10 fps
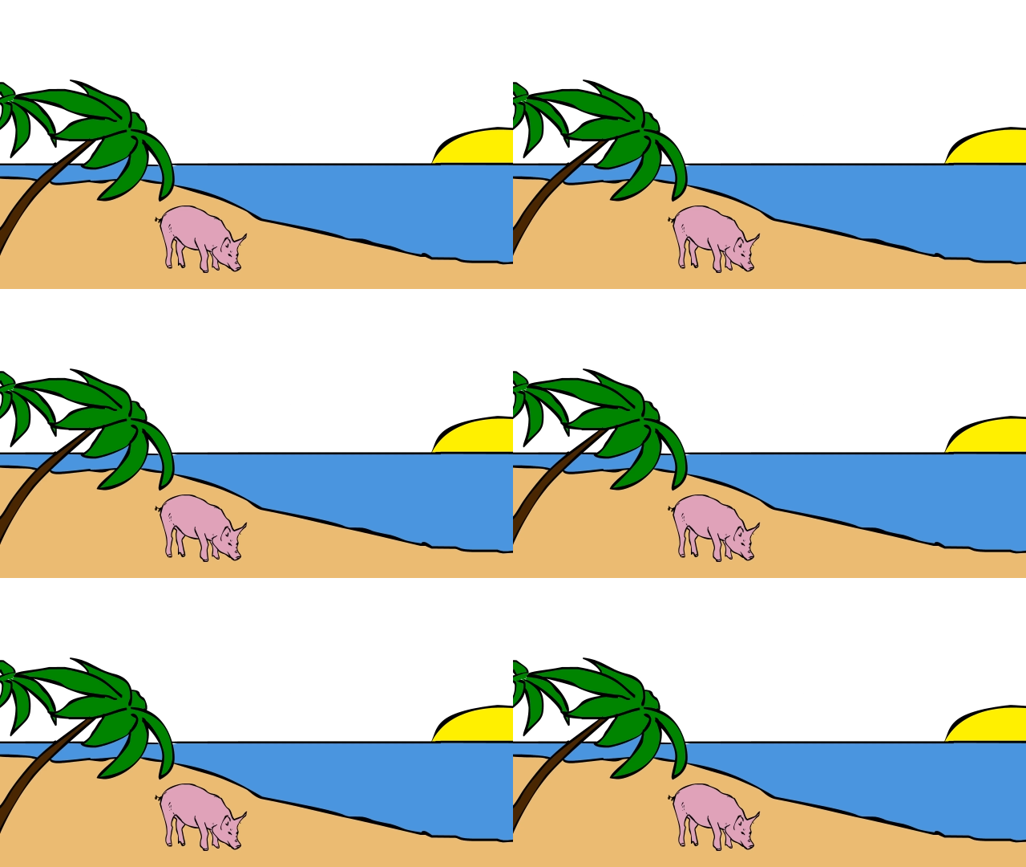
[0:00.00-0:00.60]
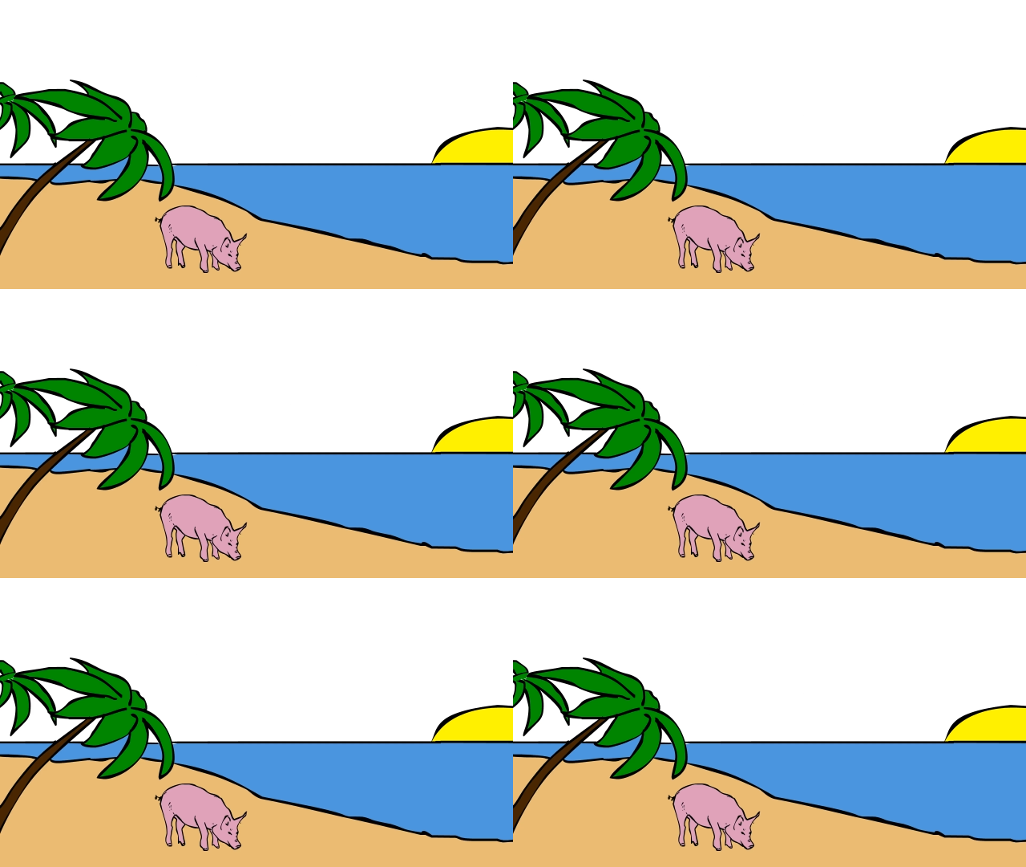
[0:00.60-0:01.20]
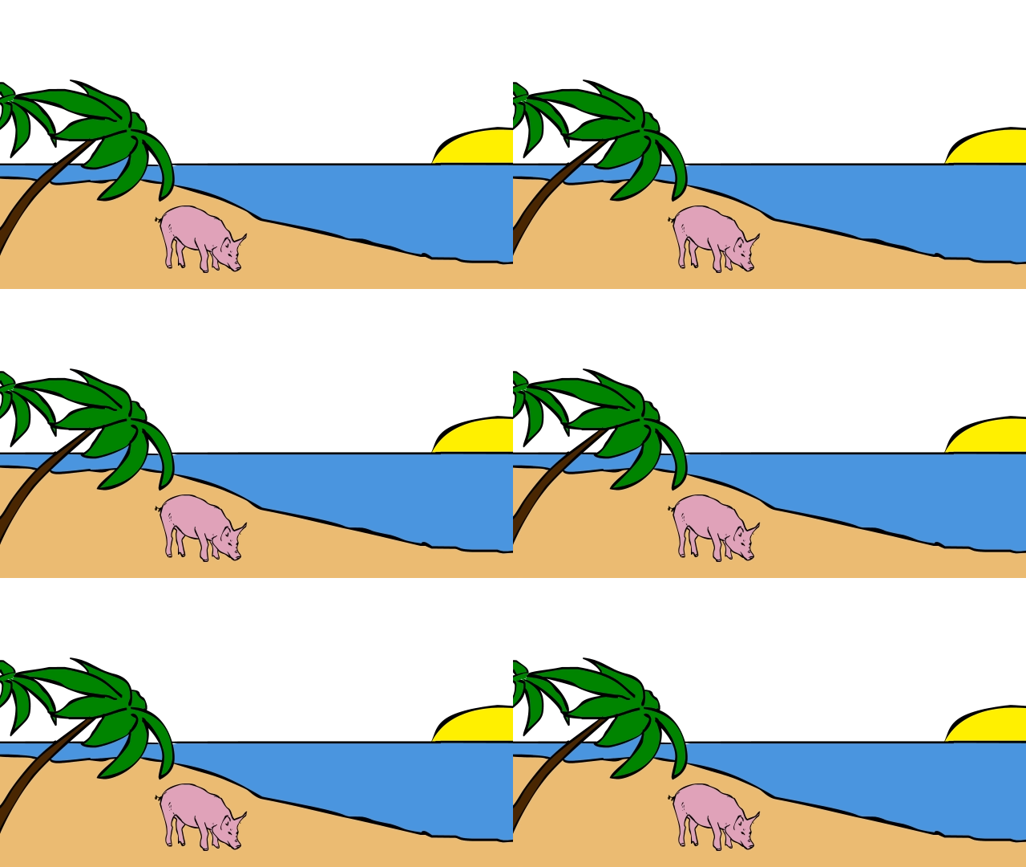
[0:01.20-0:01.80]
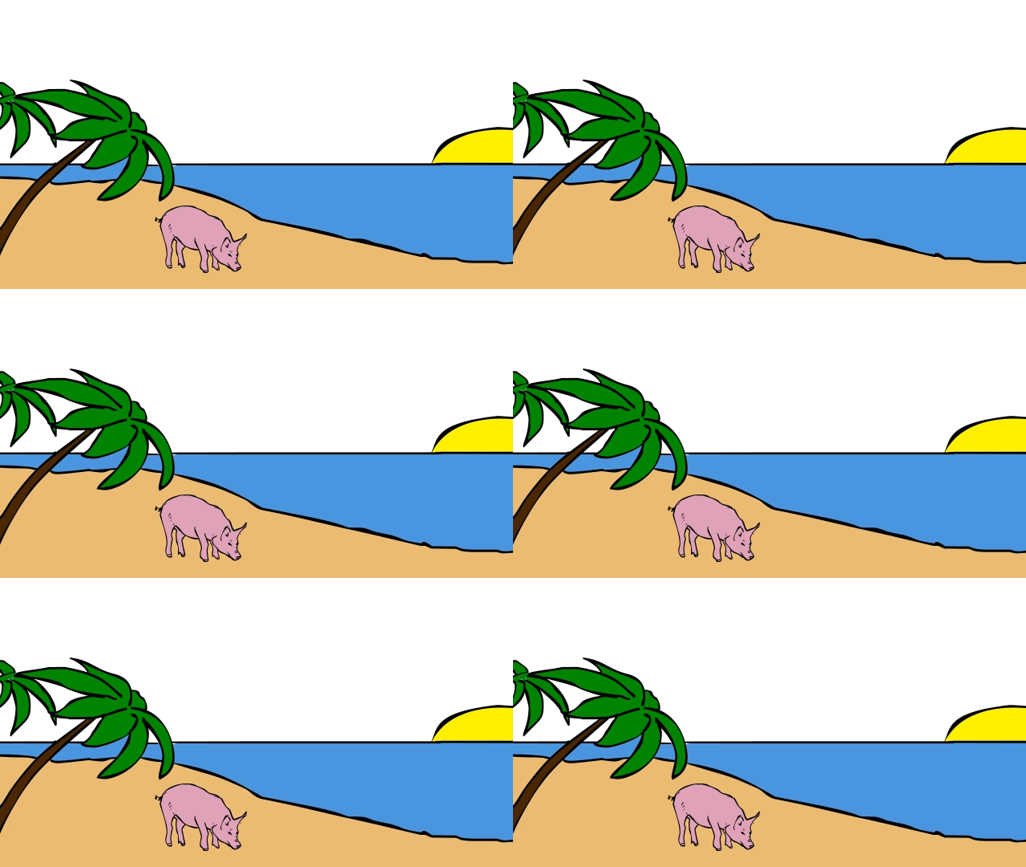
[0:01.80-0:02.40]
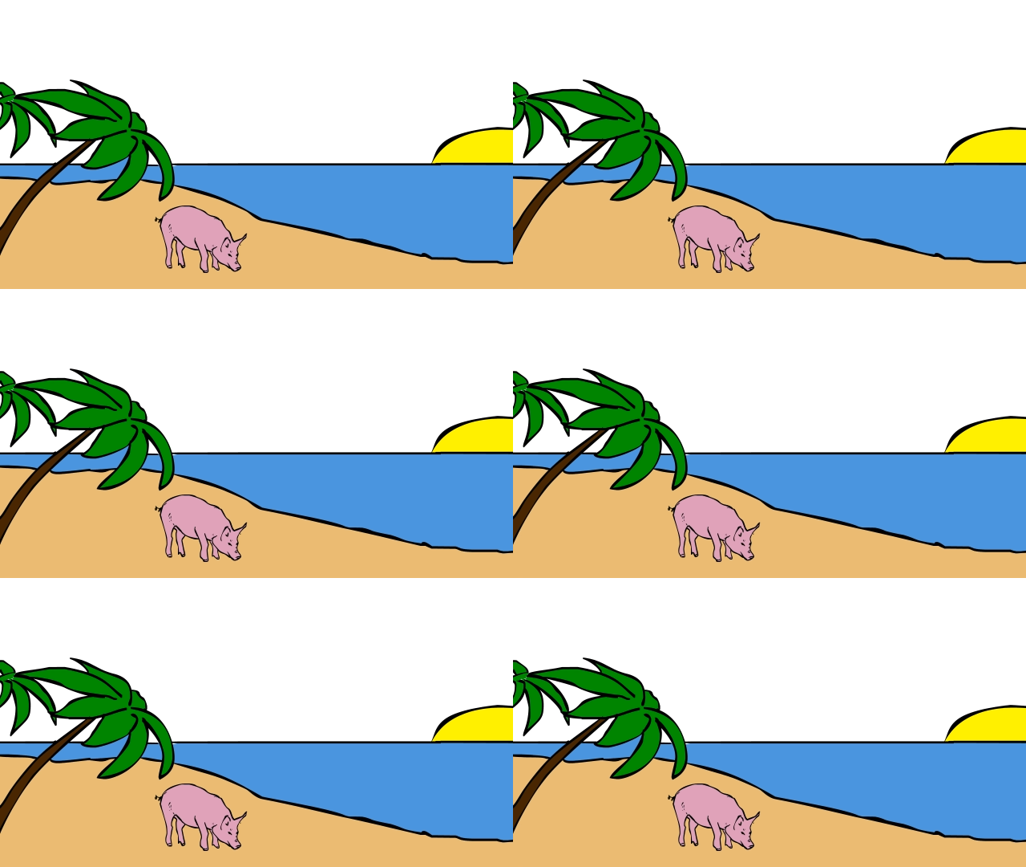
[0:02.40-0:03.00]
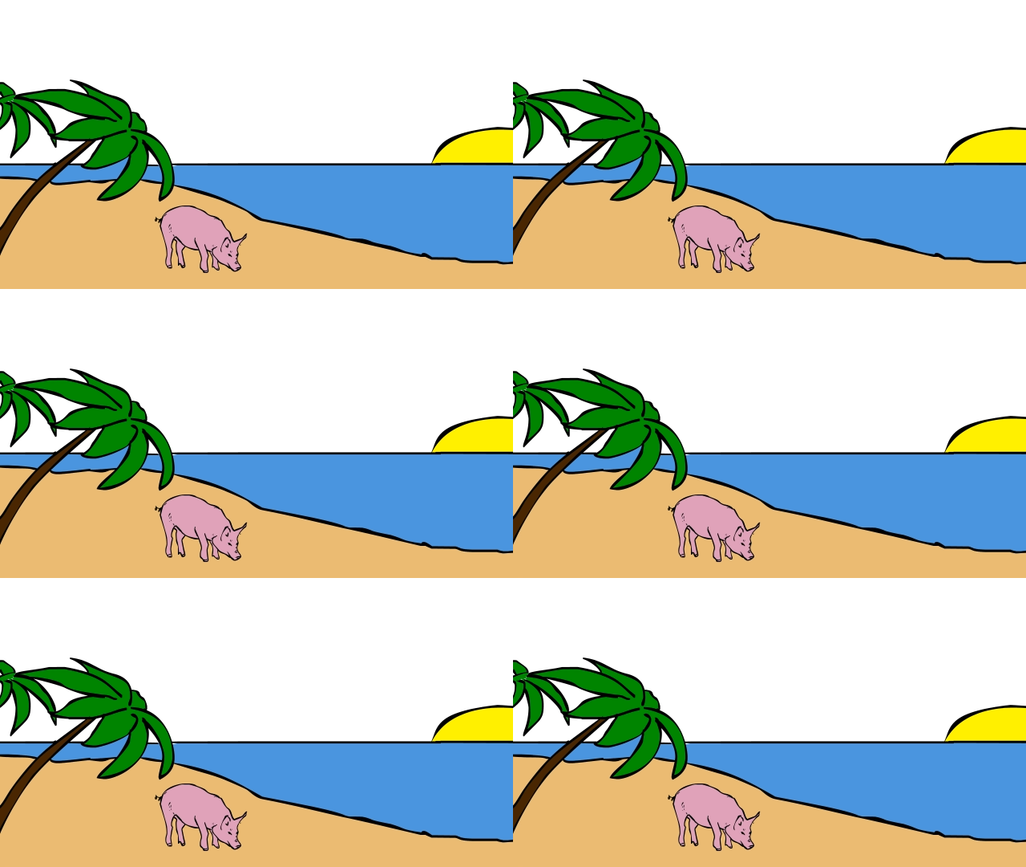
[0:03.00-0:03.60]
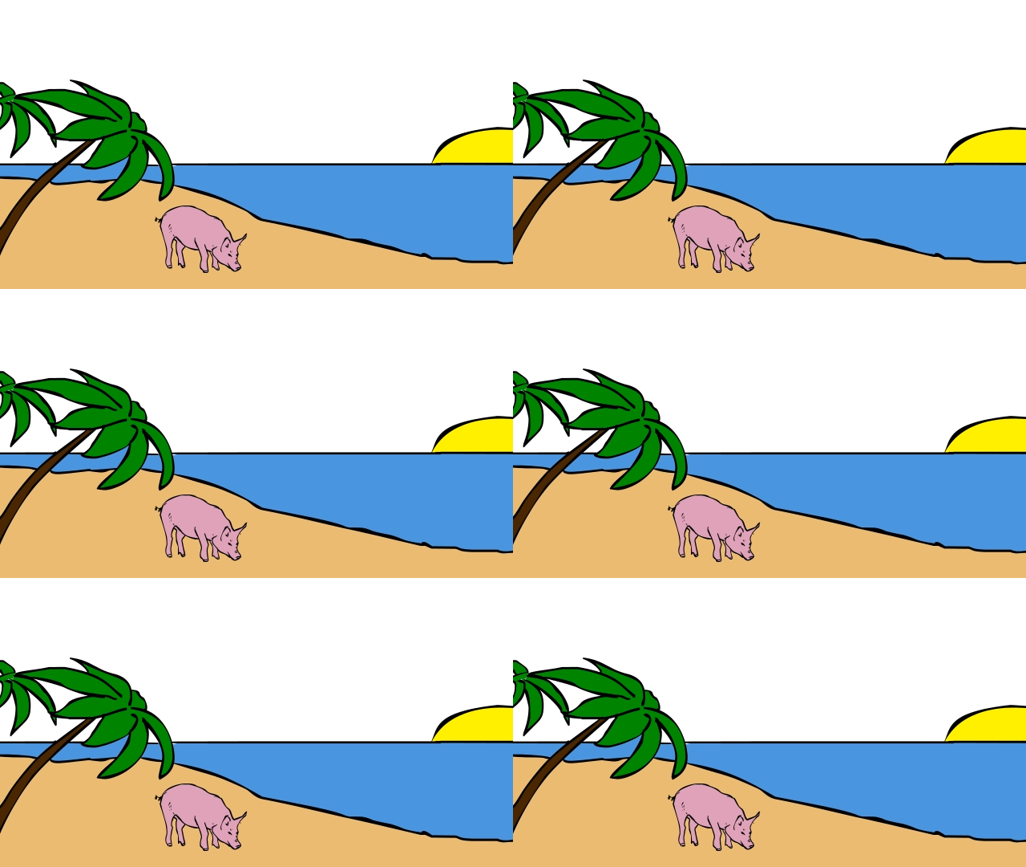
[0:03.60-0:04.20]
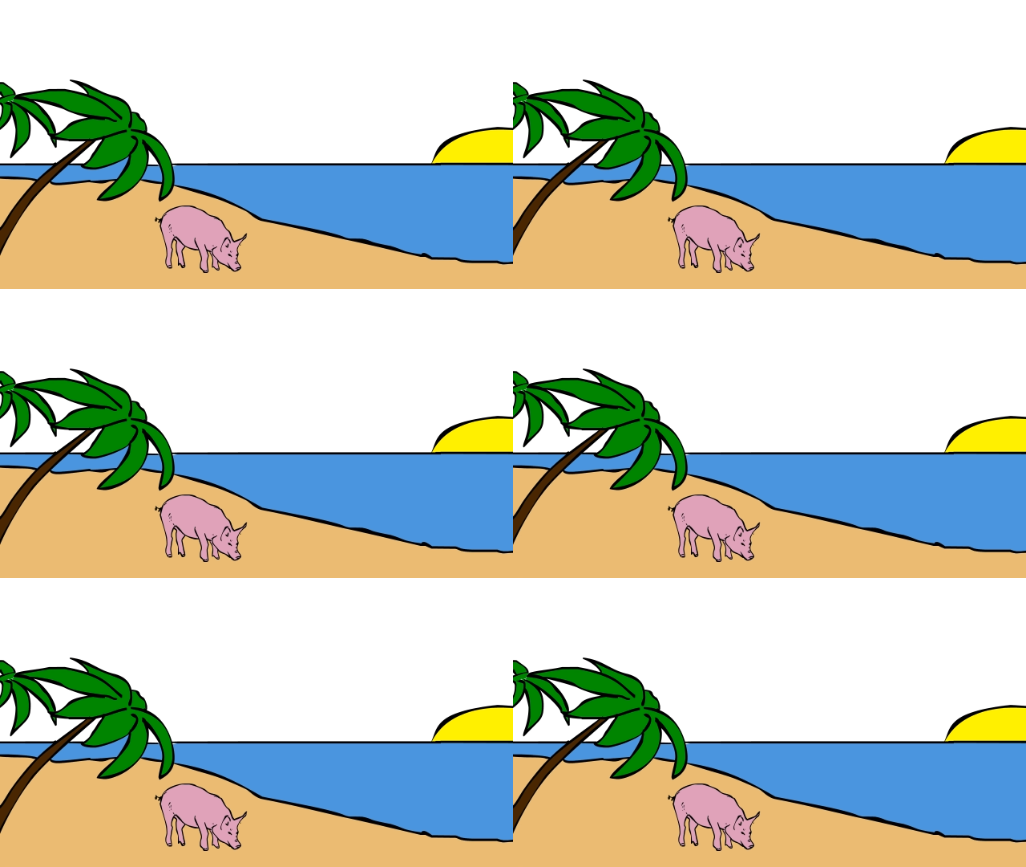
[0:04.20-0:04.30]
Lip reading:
[unreadable: no face in view]